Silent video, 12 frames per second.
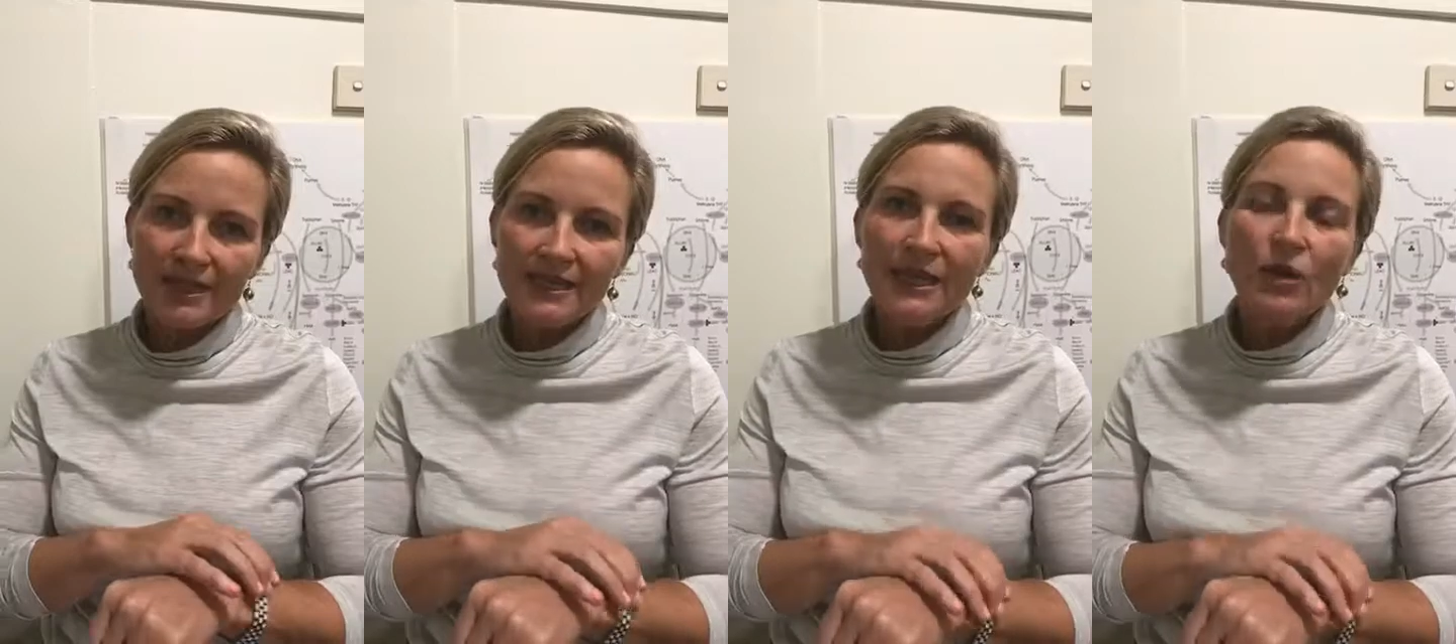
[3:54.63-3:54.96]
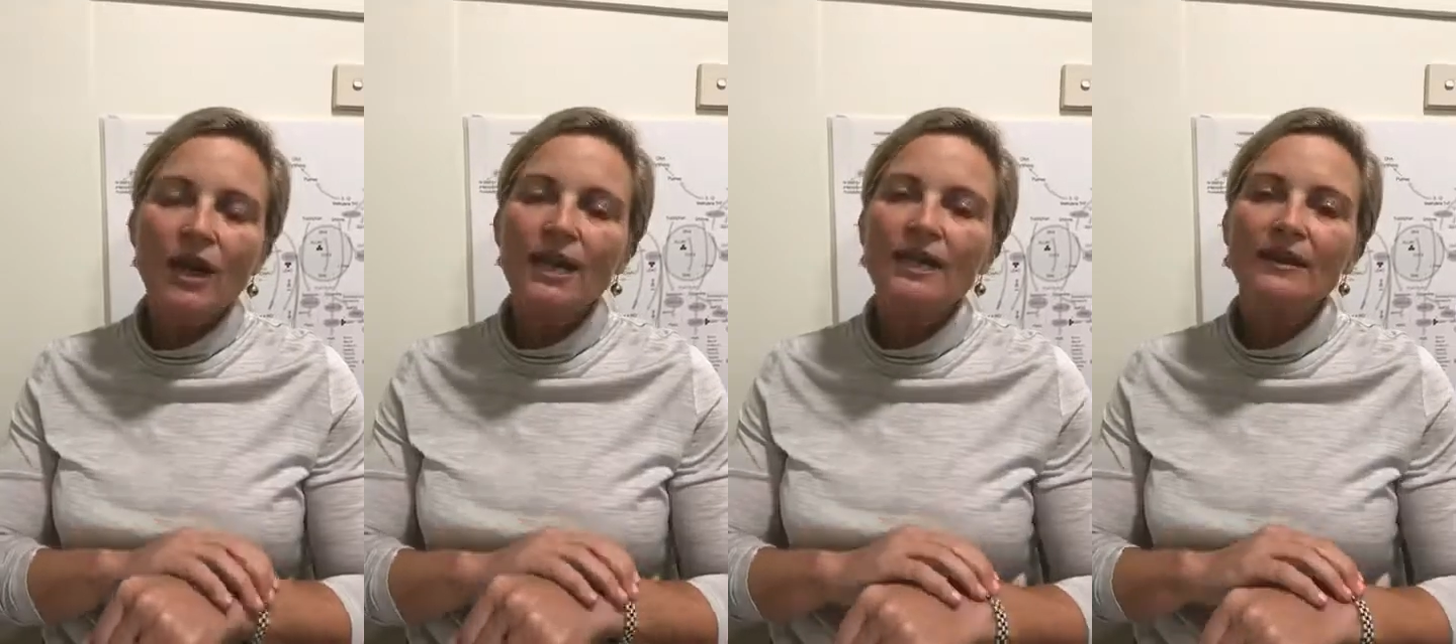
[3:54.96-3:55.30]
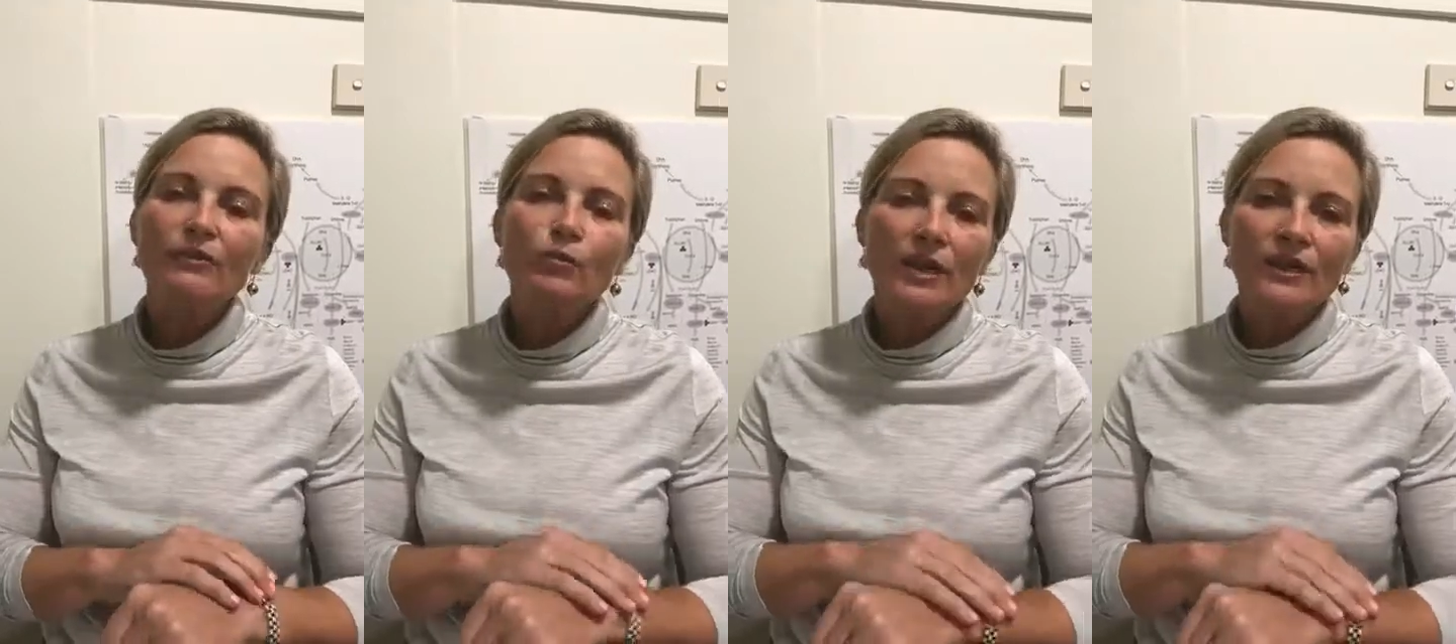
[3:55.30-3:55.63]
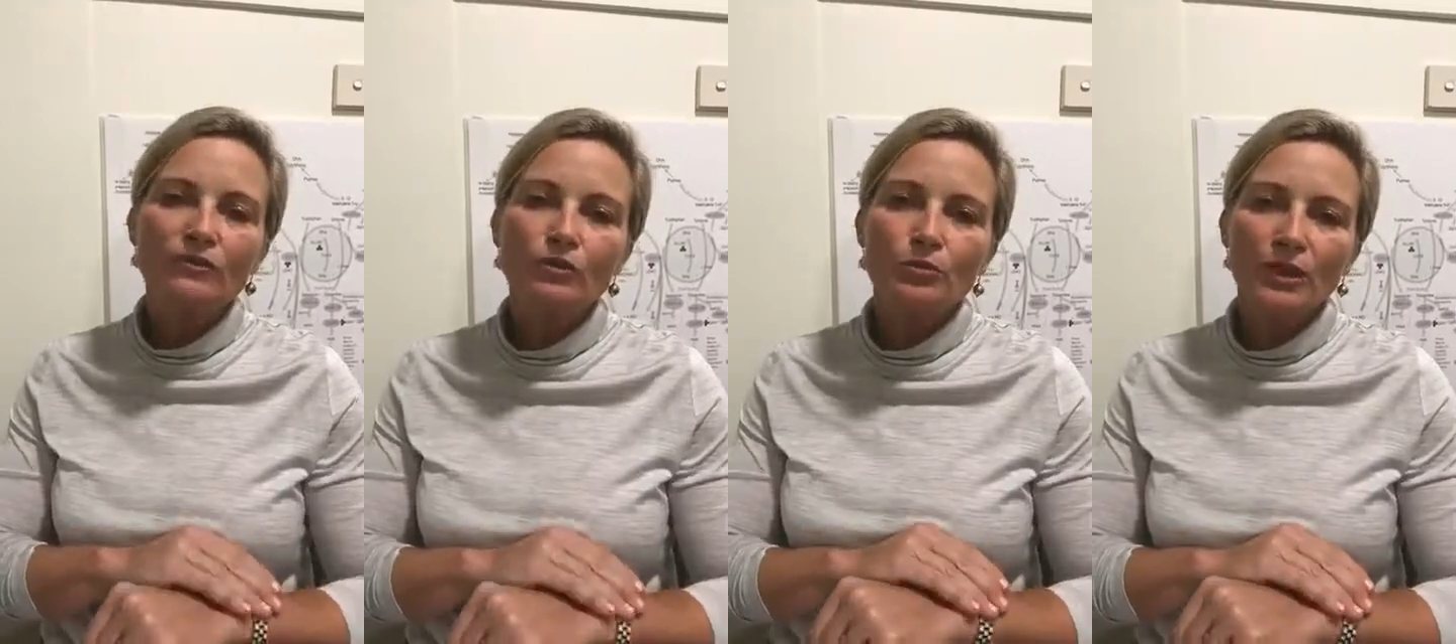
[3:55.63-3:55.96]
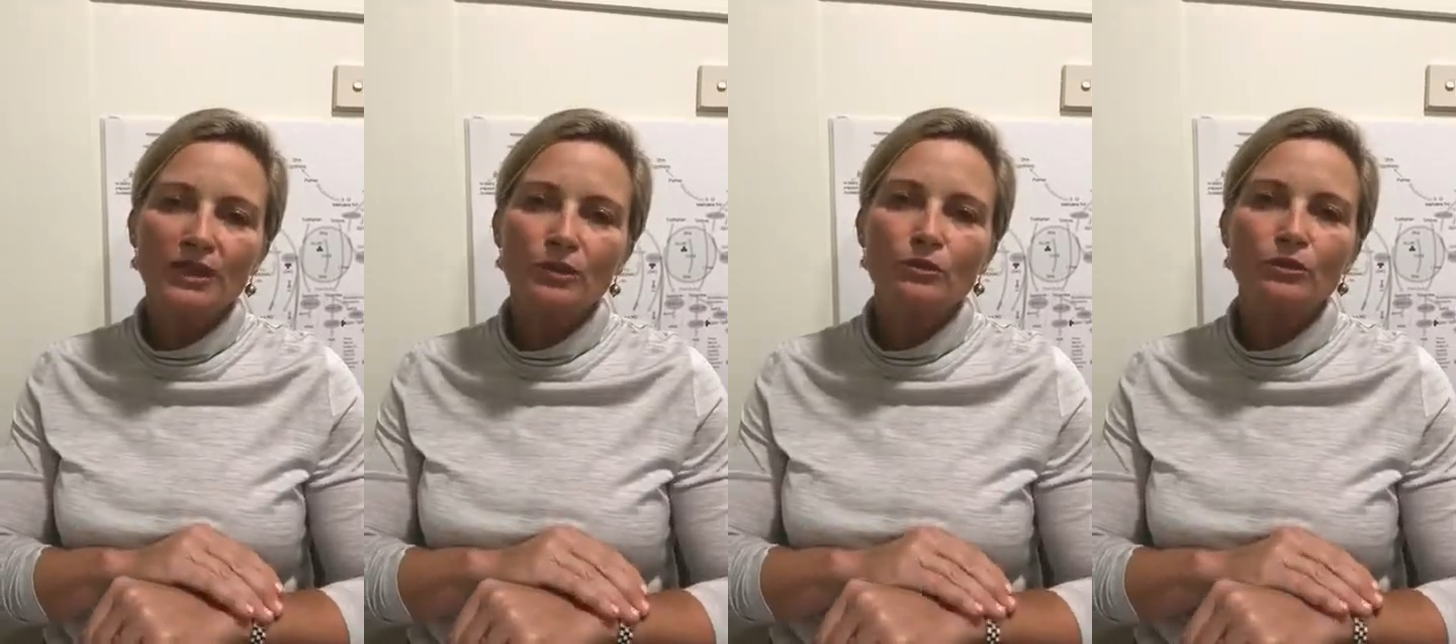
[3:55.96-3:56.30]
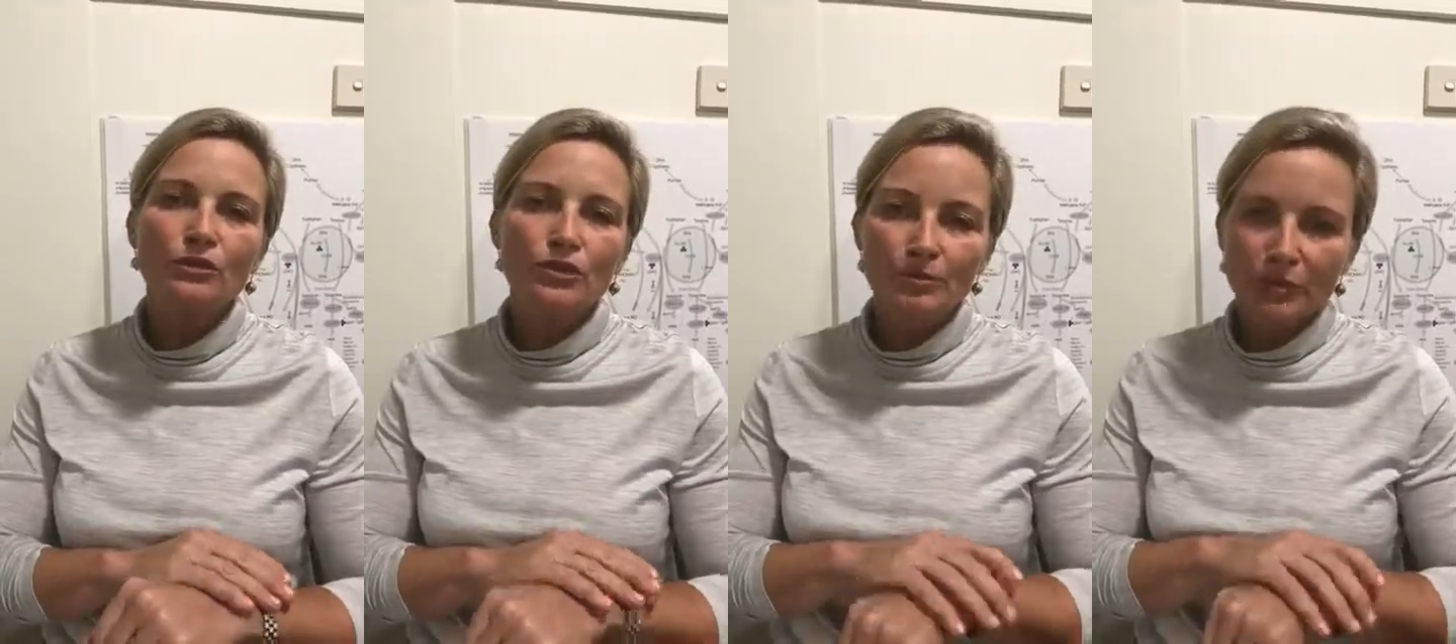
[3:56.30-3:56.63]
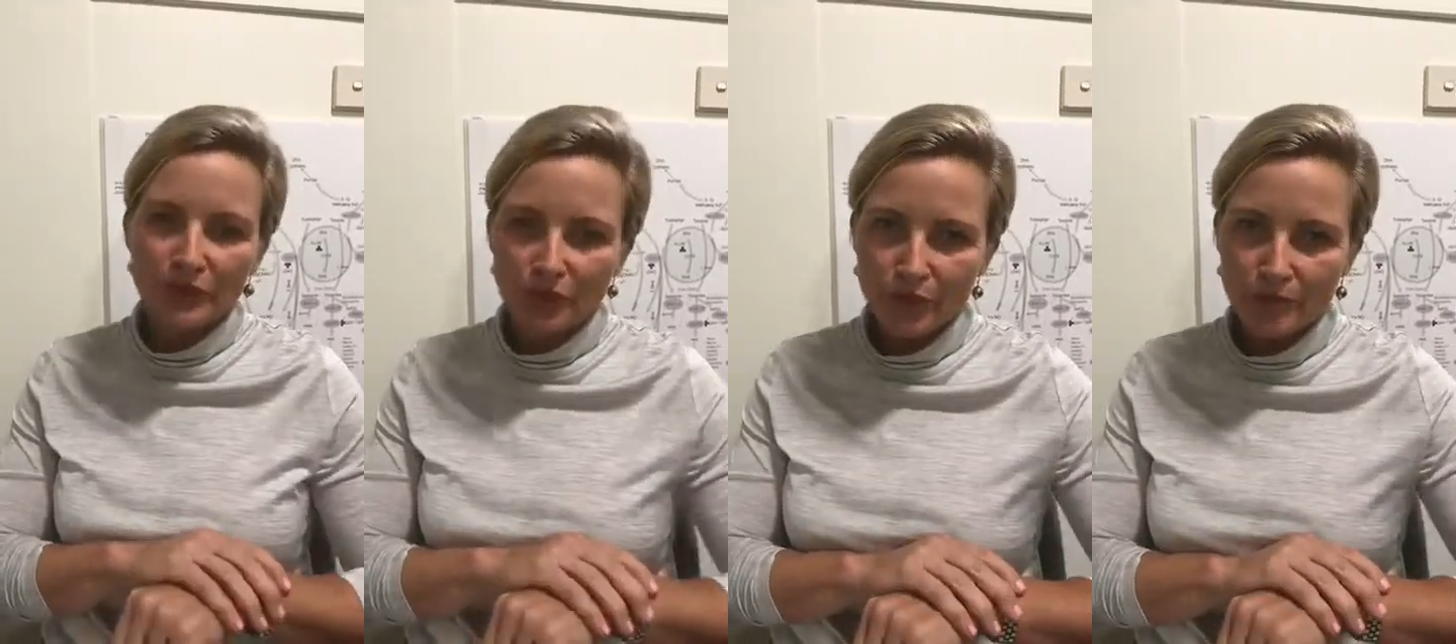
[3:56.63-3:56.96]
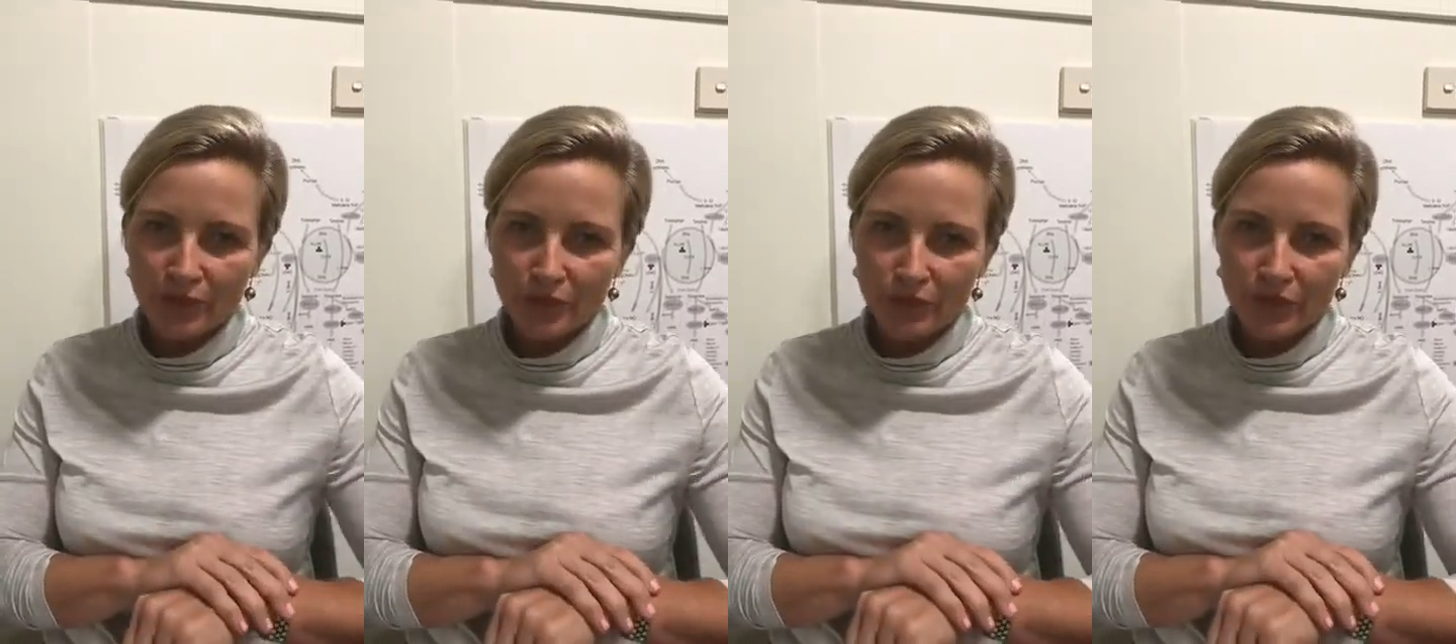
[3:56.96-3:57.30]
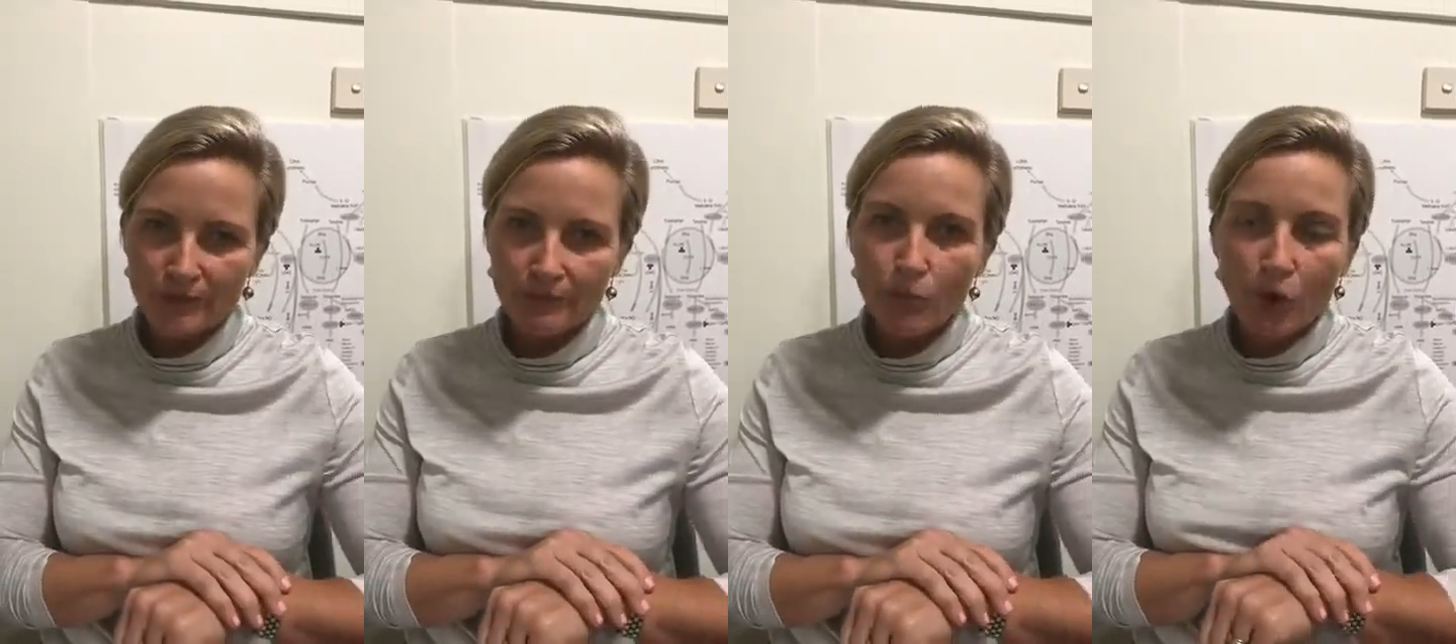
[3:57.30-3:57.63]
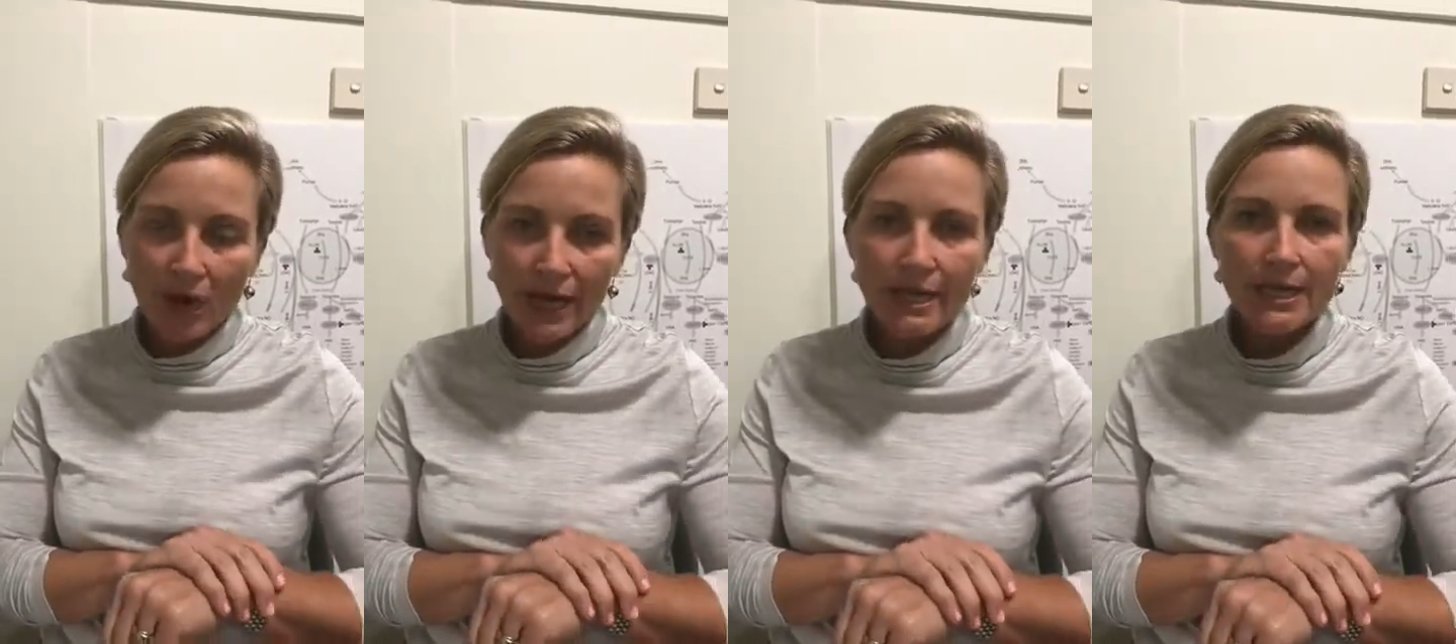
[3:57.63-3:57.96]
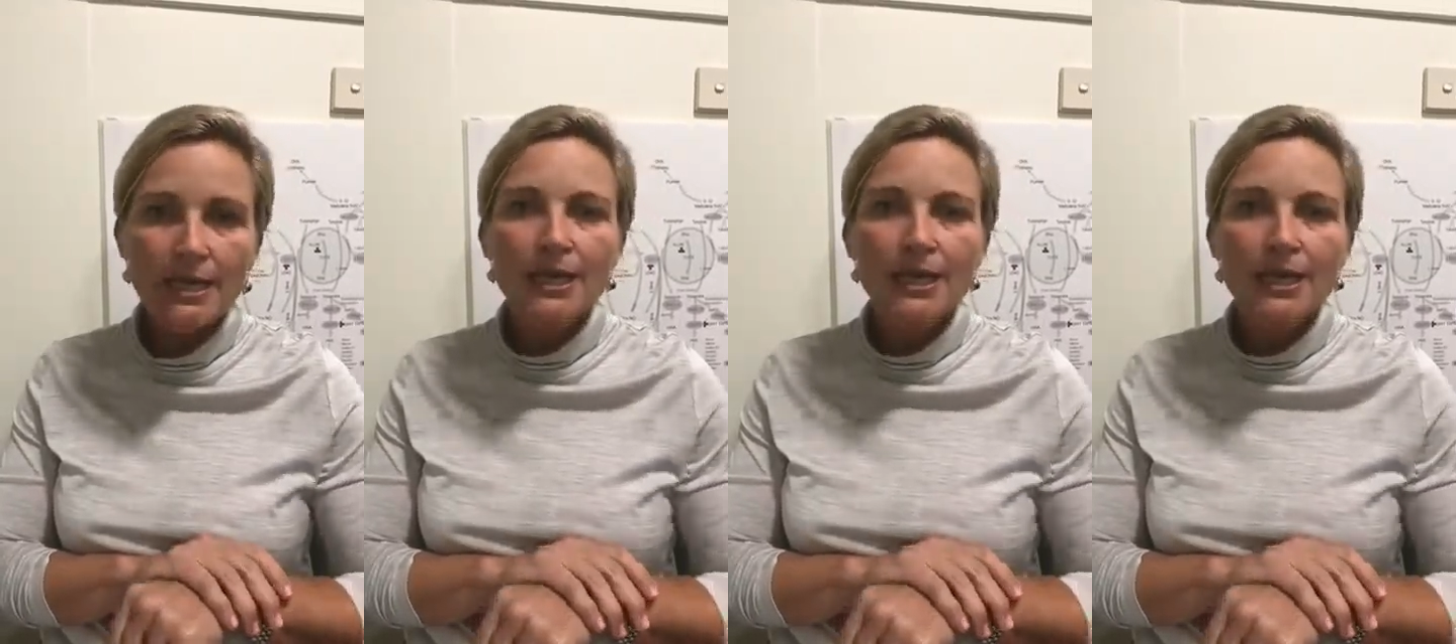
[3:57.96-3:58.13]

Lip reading: Now, I love a wonderful product called a triple therapy cream. Why?